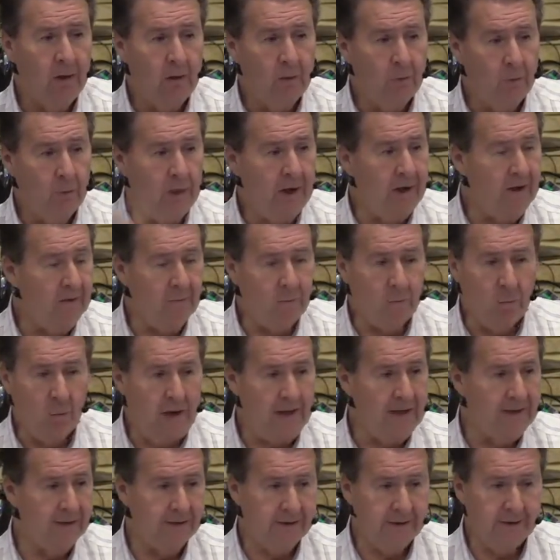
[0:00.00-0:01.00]
we have
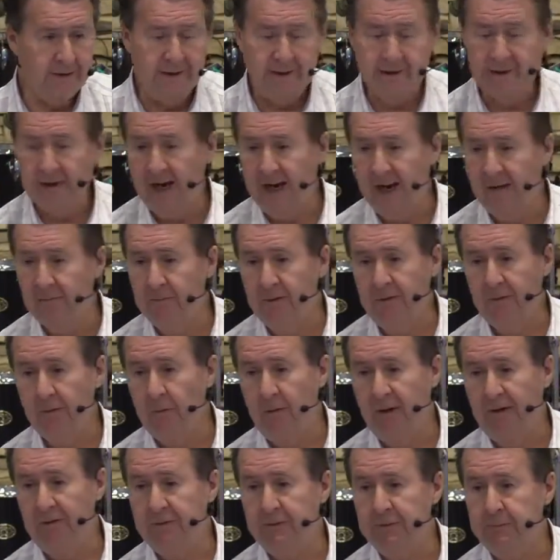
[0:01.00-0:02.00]
wasted the time that
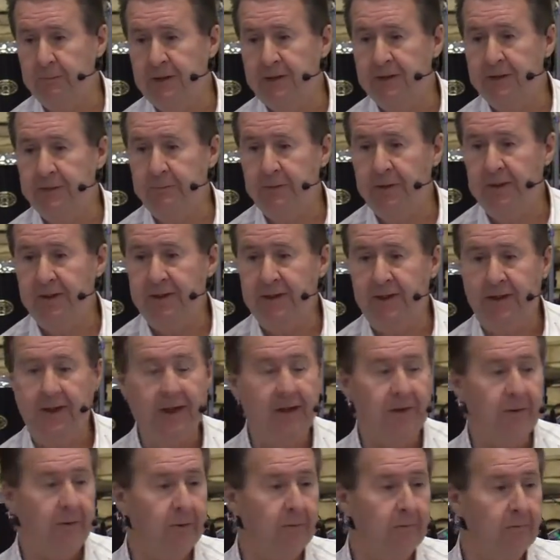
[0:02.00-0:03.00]
we've been spent
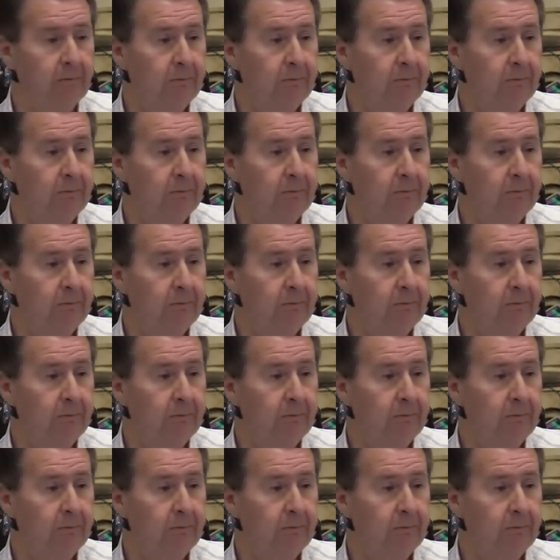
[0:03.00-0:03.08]
together.